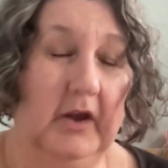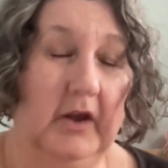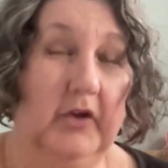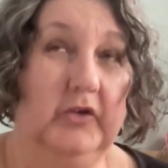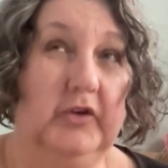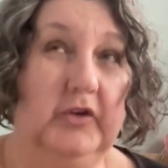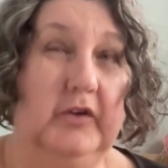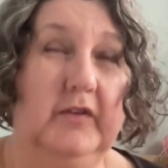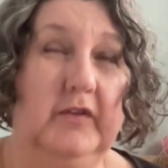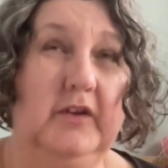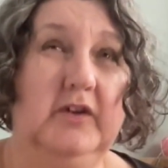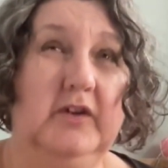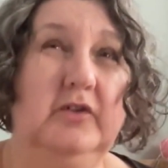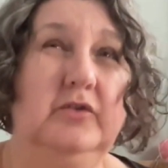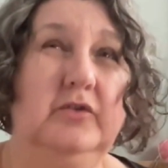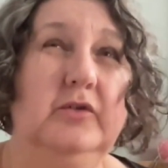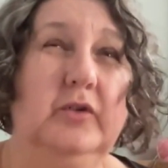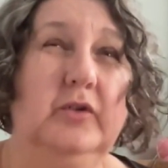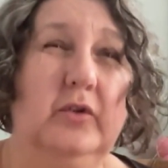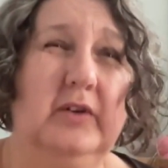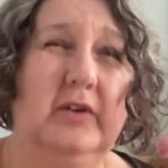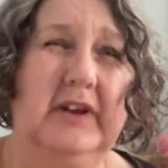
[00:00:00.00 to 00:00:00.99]
so that you're
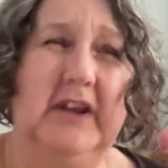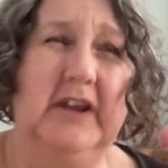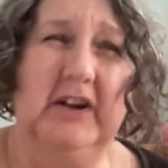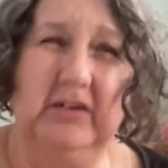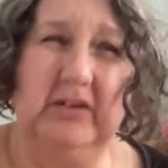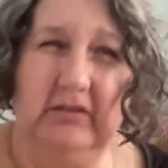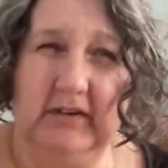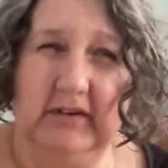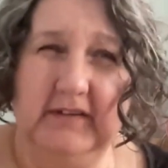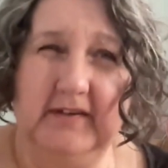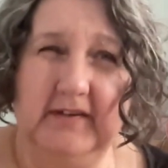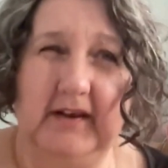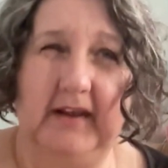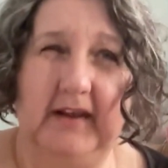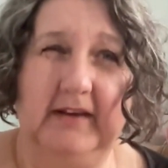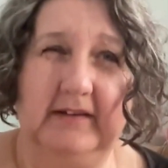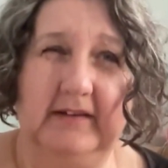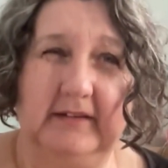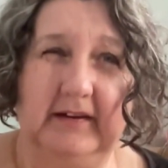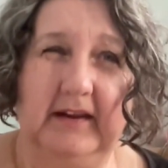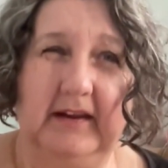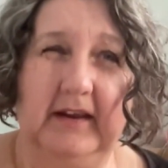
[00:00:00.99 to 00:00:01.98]
not
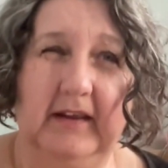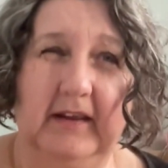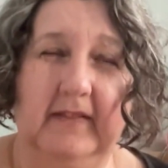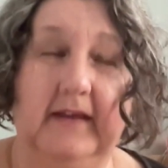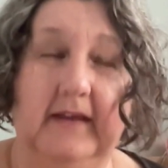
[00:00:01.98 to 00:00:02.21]
irritating